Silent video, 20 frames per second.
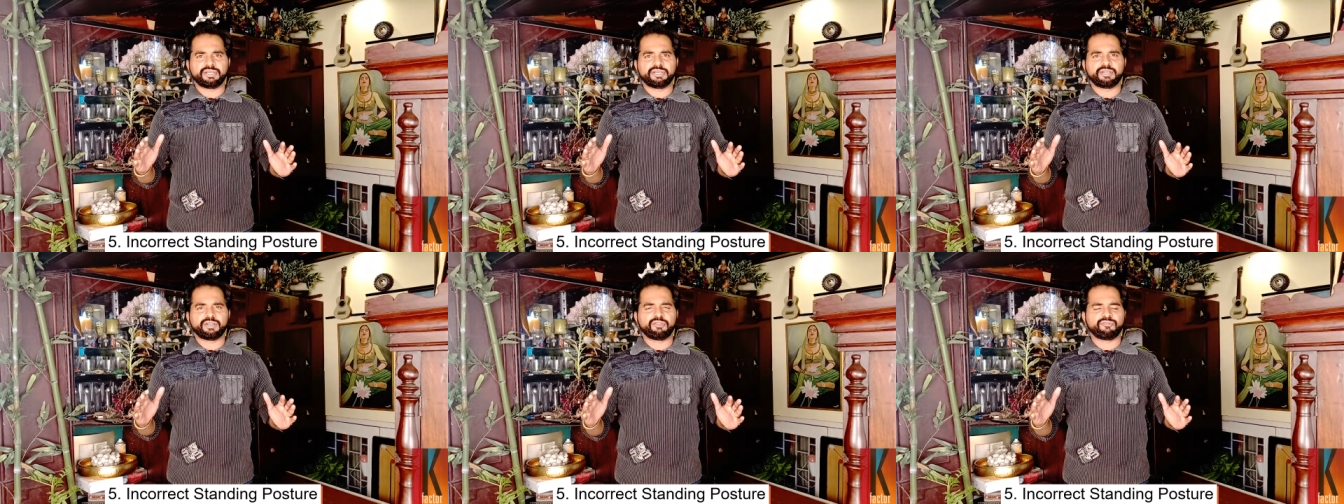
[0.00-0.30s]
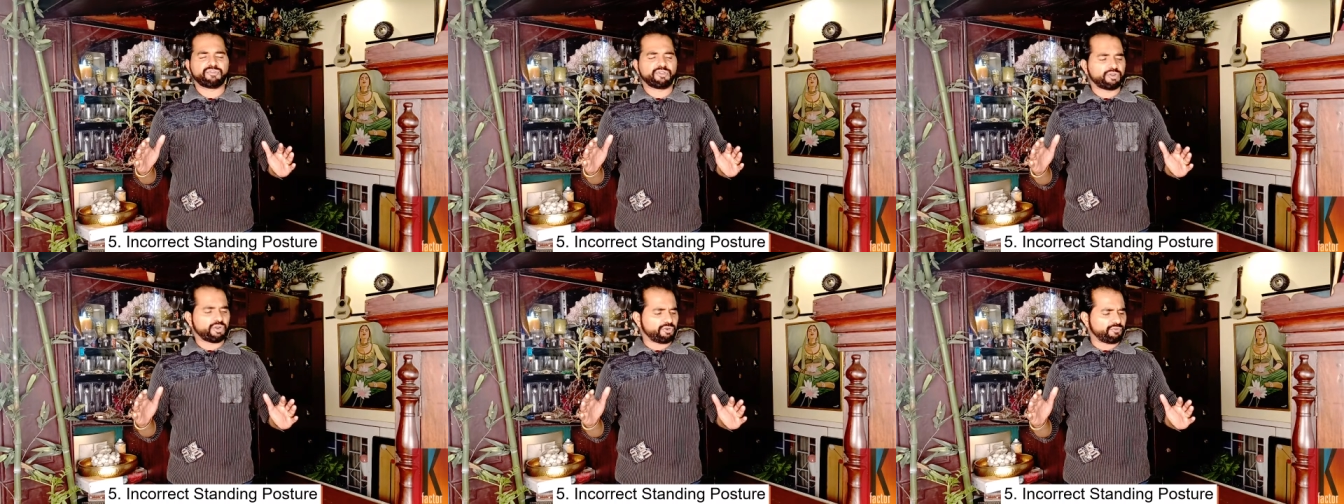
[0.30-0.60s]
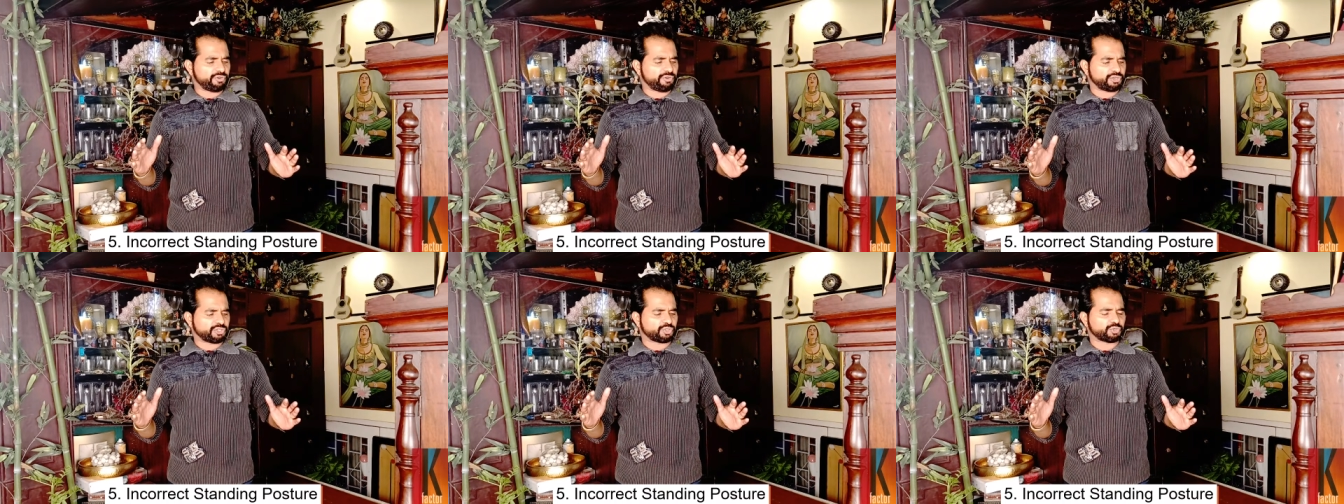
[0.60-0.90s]
Now if you're not
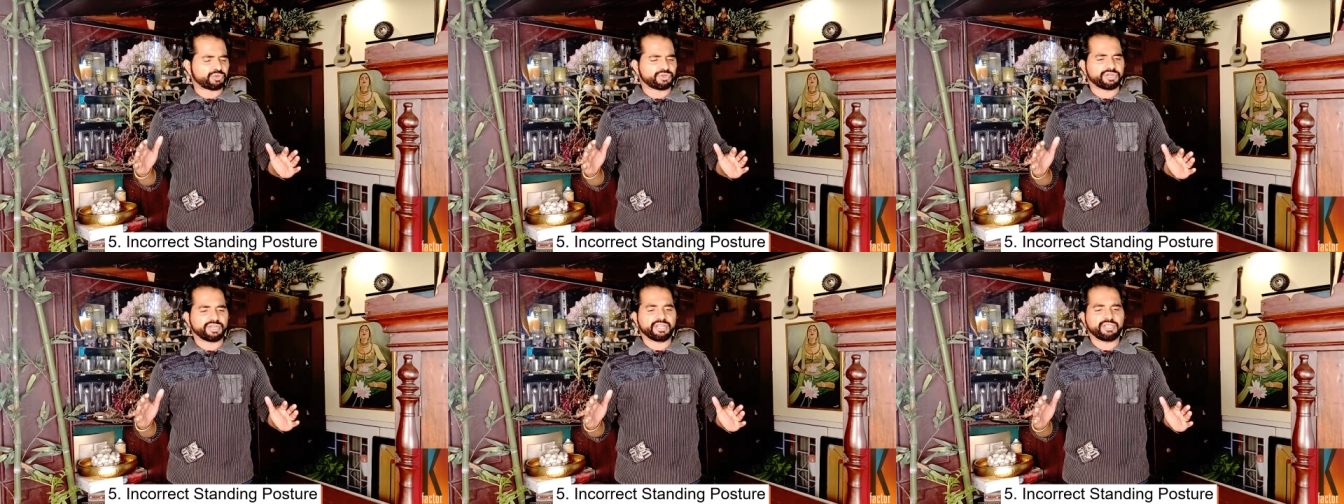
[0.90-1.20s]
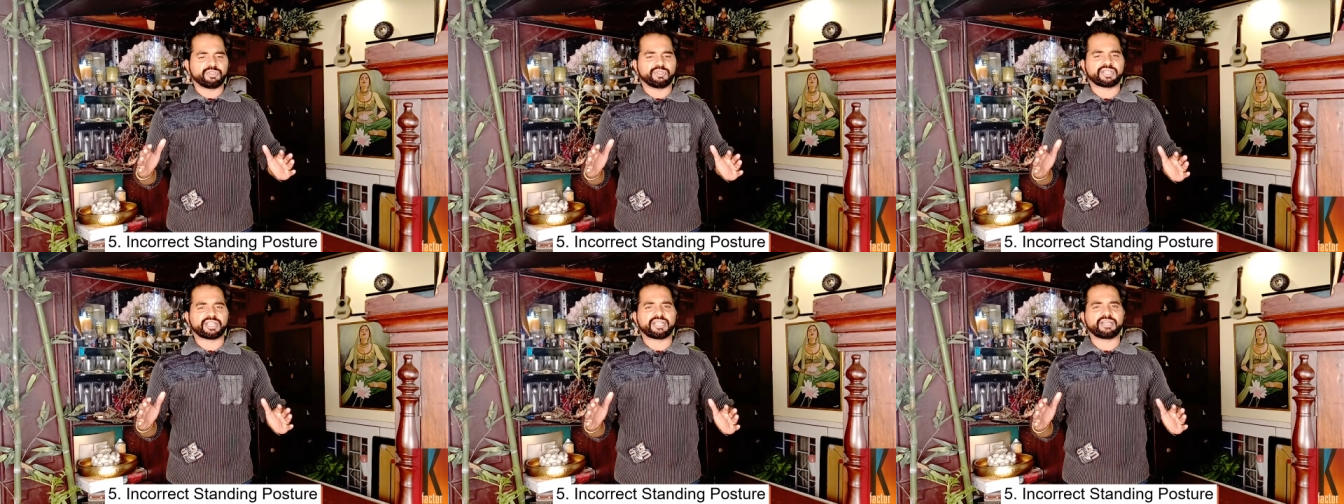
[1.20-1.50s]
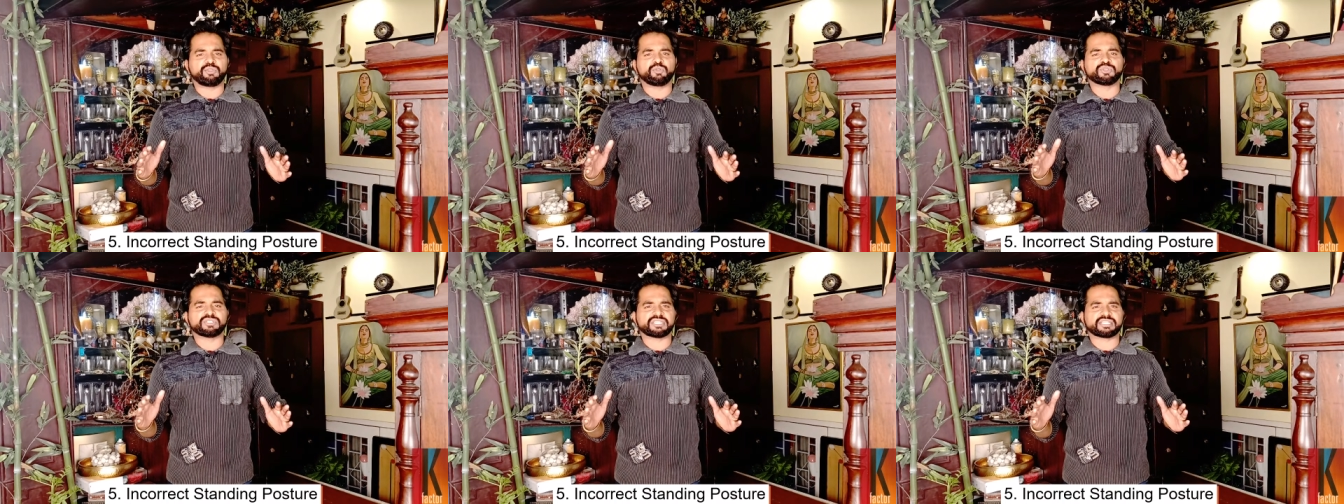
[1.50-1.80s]
very sure, you
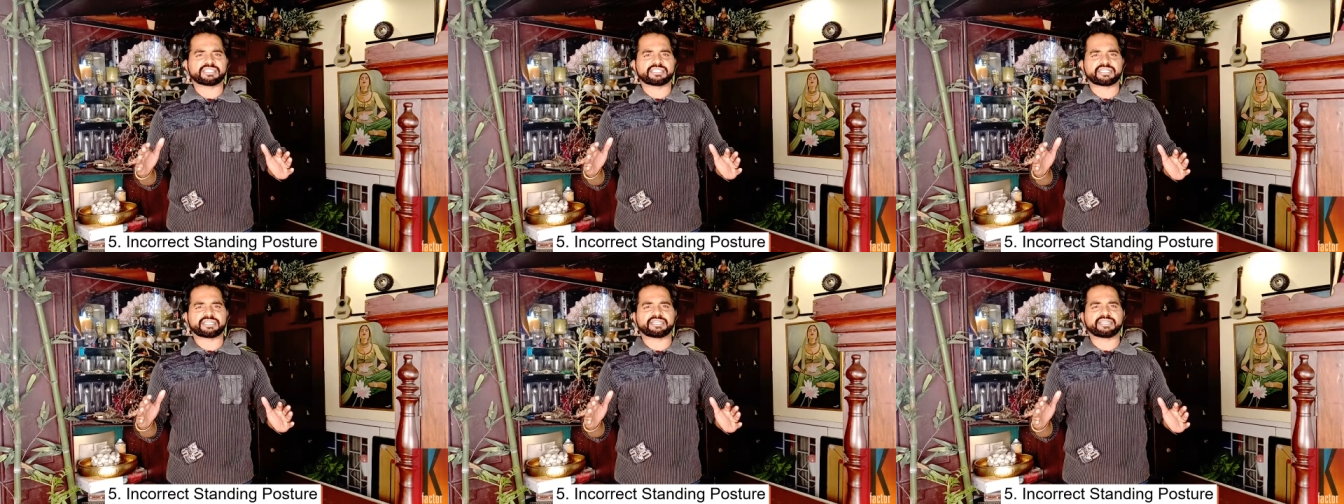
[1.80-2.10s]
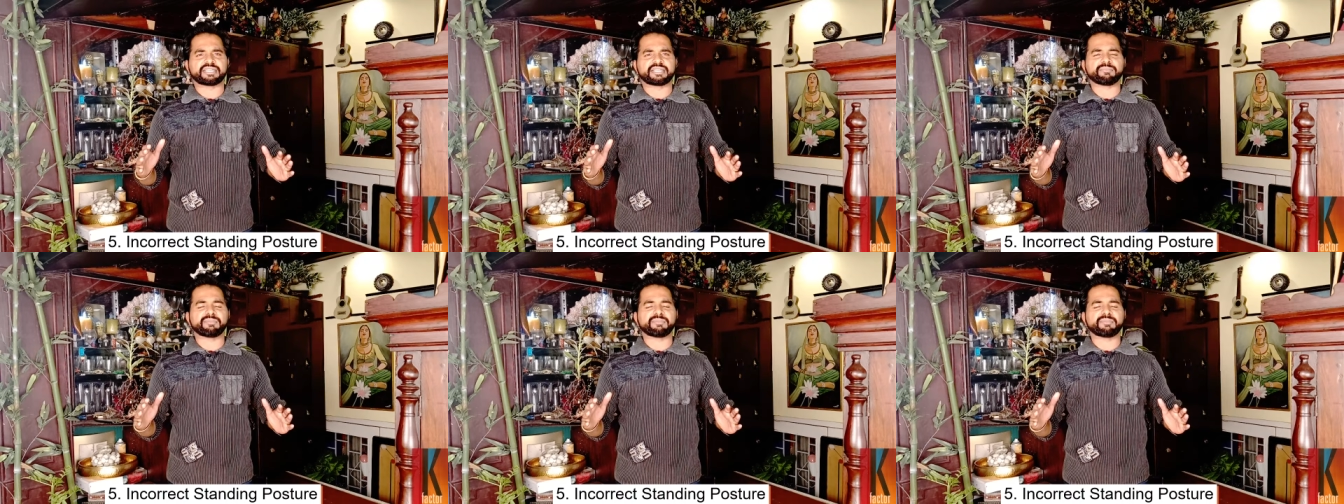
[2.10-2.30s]
can use this technique.